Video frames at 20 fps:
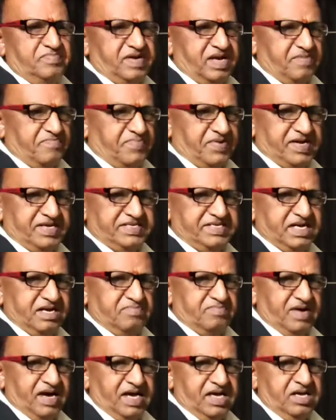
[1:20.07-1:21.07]
be represented
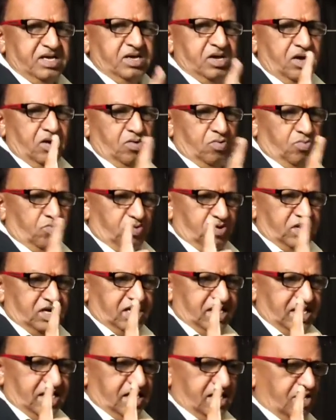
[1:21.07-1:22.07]
by
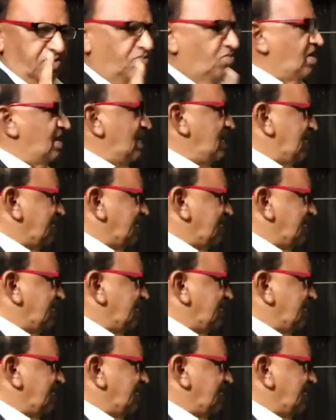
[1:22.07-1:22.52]
only one